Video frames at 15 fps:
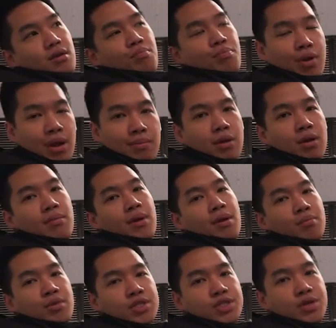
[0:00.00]
premium
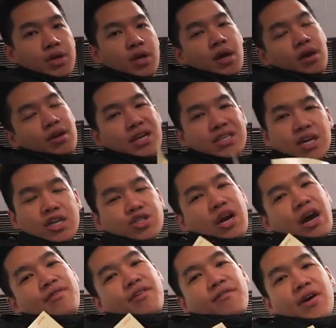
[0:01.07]
and mystery, you guys got a
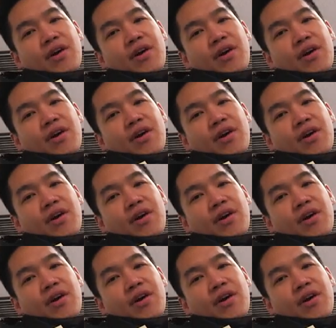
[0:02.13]
traffic